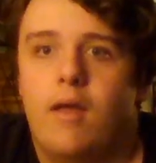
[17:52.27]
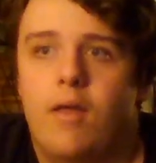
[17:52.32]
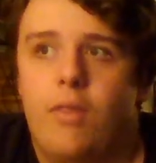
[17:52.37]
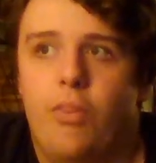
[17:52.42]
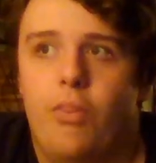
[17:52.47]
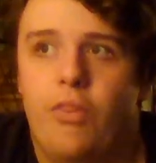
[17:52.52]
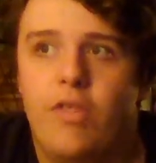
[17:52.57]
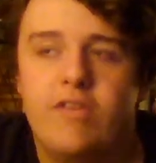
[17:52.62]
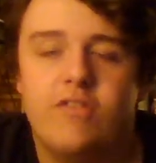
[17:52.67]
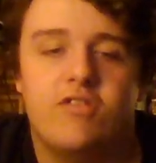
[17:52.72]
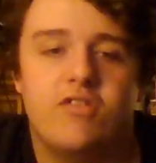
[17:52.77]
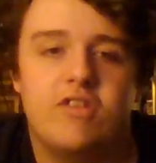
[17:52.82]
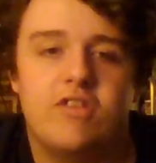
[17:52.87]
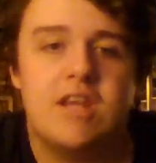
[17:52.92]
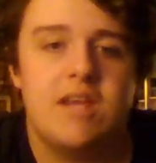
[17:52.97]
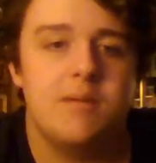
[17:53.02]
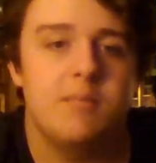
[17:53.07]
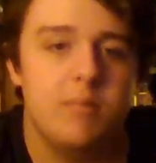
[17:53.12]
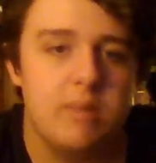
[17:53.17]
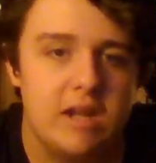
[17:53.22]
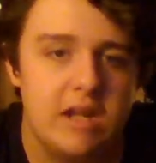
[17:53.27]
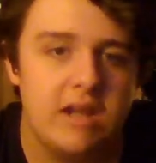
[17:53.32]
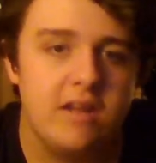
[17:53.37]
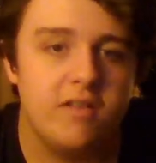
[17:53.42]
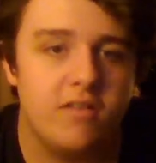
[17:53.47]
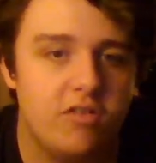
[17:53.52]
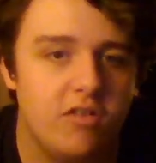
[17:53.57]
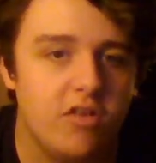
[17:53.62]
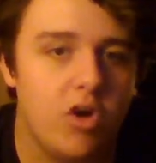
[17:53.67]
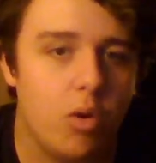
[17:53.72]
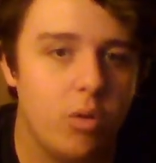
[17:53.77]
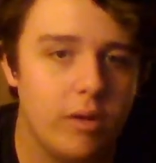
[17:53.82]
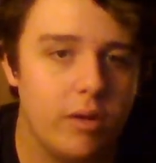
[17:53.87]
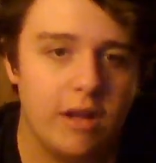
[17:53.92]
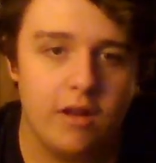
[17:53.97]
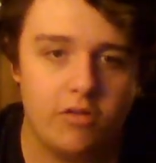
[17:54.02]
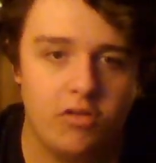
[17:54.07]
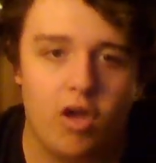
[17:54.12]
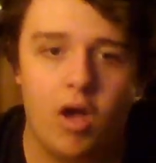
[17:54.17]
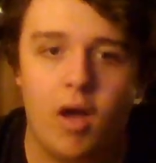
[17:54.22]
This team needs to go get
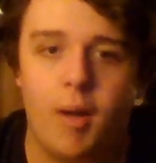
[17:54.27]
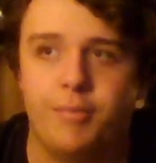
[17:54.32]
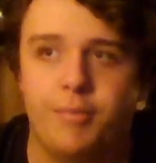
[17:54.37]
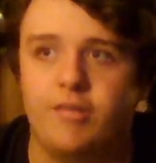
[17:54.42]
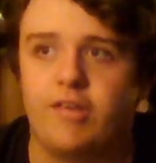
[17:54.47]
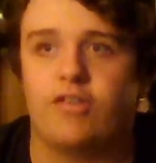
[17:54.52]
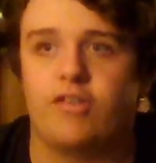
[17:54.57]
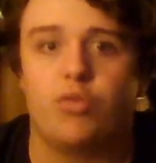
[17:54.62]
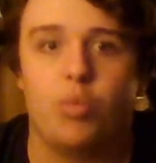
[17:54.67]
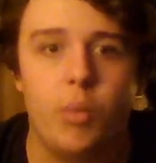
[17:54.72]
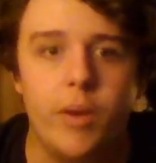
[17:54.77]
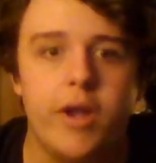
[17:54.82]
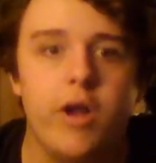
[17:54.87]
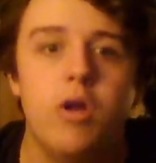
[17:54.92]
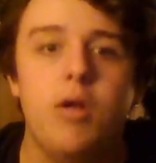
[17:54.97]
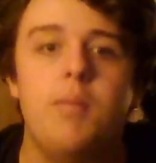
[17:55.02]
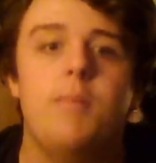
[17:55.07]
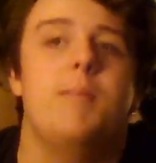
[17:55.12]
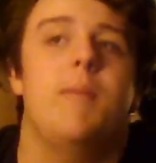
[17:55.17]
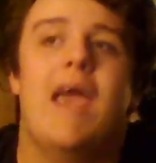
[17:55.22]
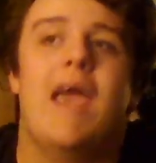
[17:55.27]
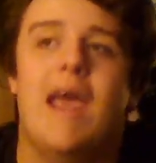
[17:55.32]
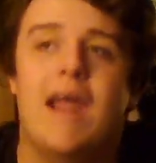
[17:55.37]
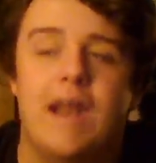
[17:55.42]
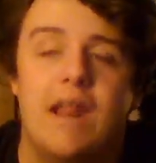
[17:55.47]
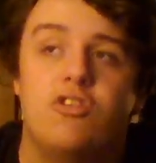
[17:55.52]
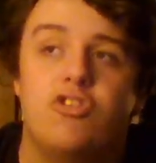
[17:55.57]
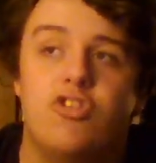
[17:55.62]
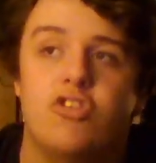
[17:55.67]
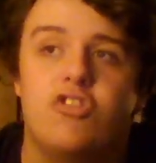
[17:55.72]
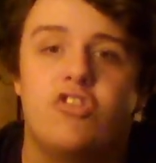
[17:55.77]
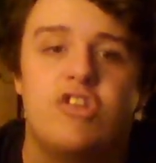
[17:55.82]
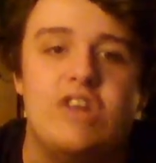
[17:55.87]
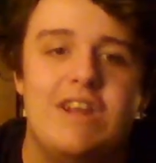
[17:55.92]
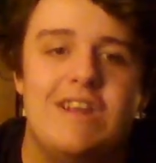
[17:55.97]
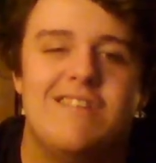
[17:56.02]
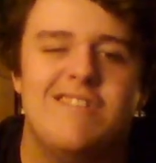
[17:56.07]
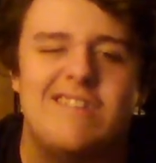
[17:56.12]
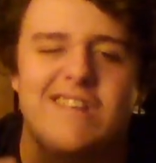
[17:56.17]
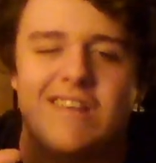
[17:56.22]
a top 6 winger, and it just
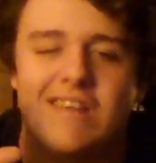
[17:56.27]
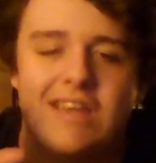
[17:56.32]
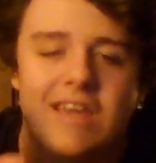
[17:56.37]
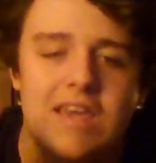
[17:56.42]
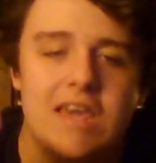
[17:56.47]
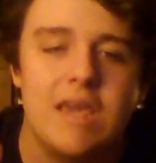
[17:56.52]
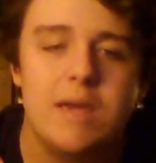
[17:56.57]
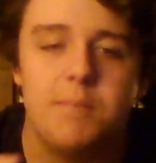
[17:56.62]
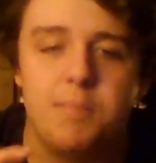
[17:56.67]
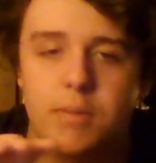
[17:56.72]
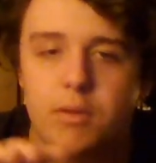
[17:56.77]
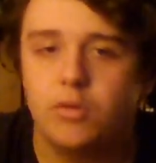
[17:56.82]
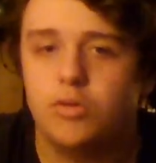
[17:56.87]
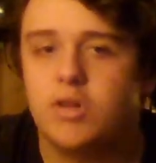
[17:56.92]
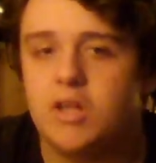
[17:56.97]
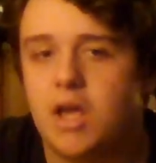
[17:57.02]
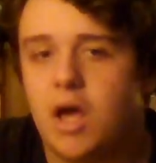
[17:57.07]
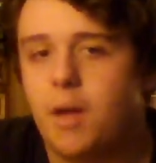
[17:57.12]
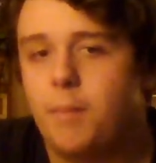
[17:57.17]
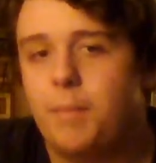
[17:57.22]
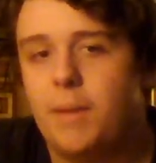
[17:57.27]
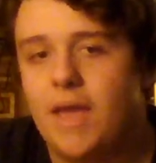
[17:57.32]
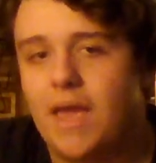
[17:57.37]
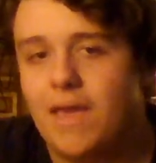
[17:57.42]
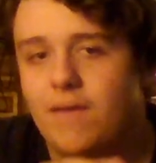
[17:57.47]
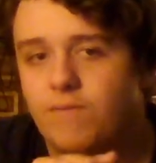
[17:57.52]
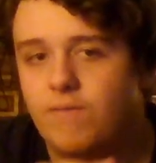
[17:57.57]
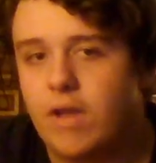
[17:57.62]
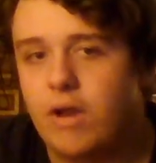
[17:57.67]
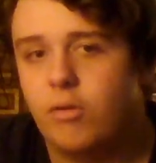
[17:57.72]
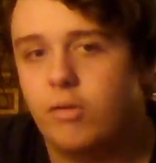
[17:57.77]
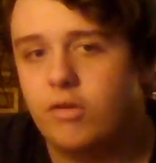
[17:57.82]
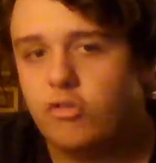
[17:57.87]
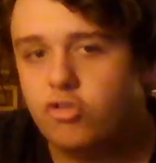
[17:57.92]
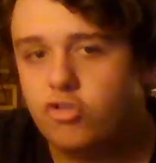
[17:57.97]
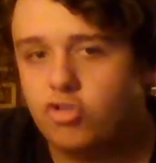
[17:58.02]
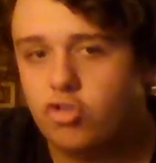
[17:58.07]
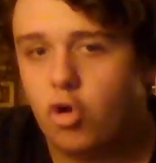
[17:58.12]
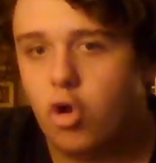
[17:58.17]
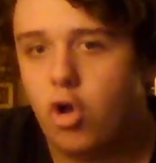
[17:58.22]
needs to keep building up a very
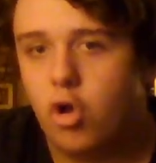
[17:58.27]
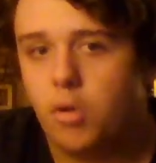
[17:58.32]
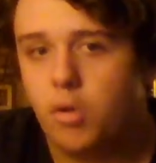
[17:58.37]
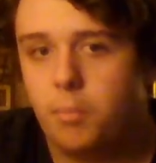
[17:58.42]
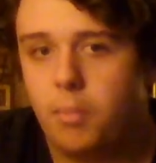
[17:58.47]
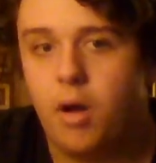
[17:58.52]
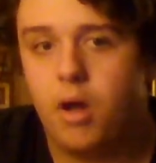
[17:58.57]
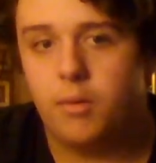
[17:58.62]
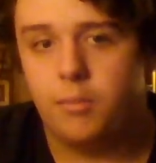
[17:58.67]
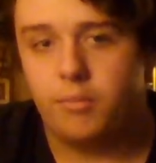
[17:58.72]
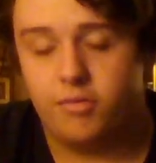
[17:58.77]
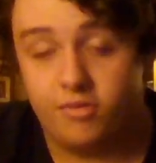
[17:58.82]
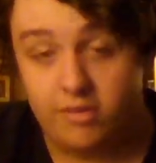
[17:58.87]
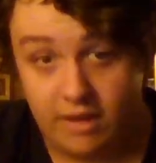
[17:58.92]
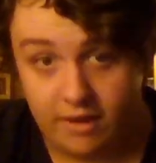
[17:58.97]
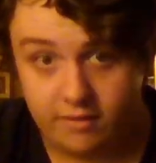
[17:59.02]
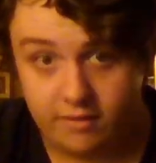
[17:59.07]
strong bottom 6.